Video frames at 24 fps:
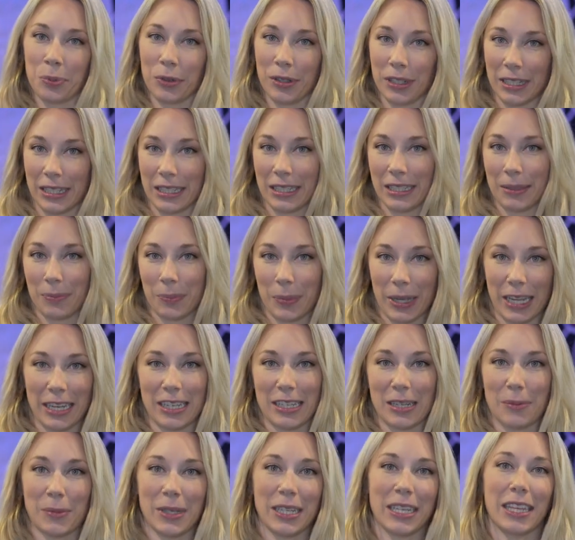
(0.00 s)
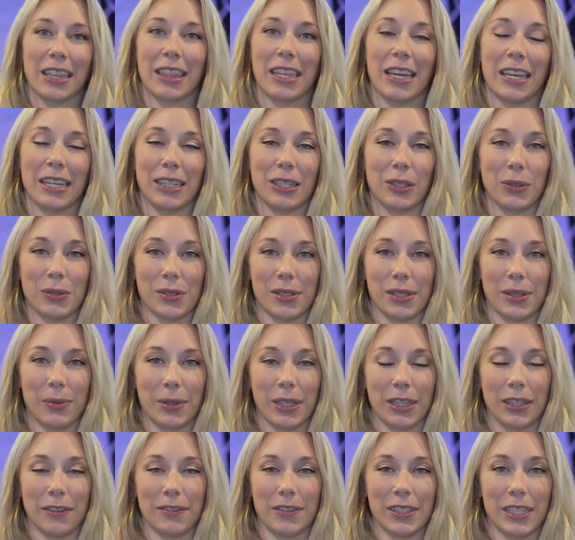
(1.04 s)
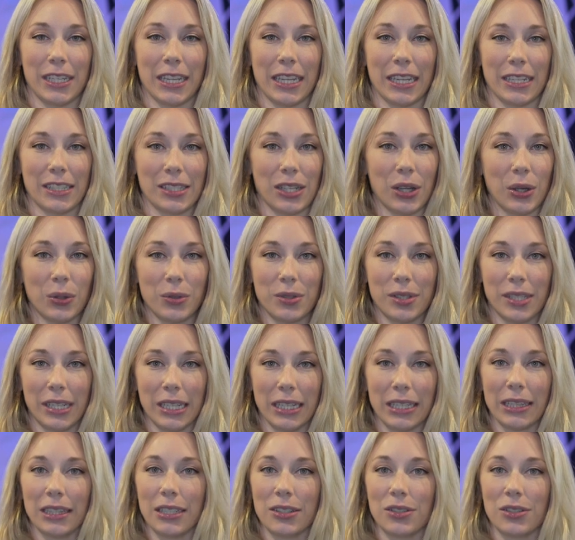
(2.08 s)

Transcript: pre-pandemic that USA Weightlifting is hosting.